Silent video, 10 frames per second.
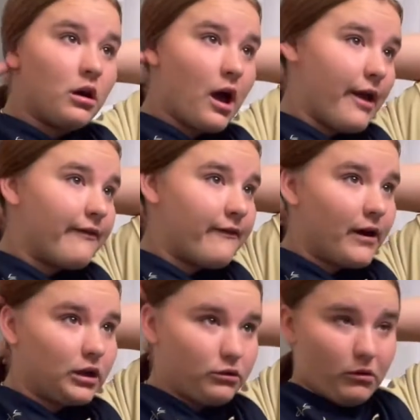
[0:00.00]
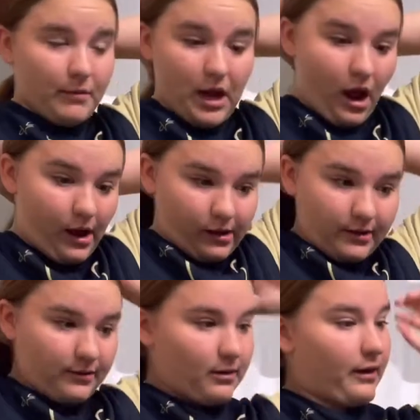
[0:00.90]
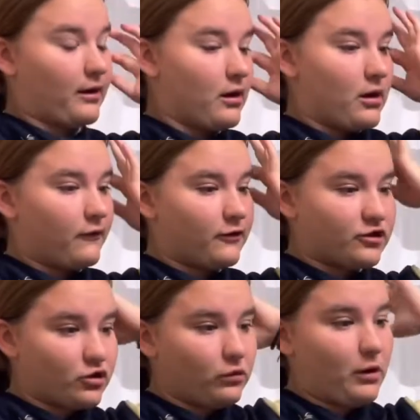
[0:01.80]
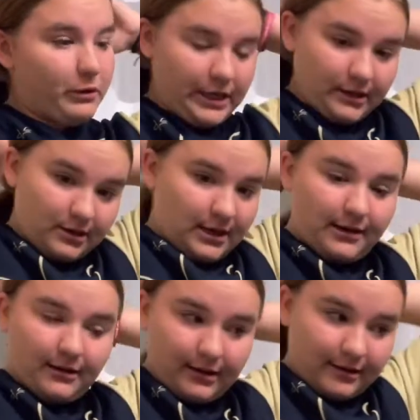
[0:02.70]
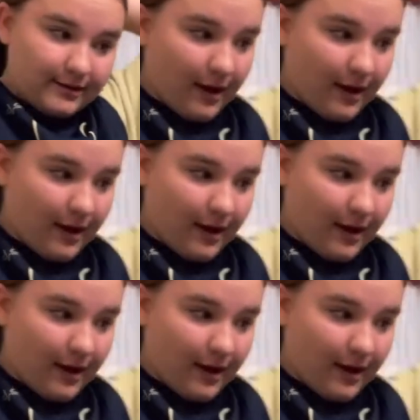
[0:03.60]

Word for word: I failed one of my eyes. Like for school, but we had to take like this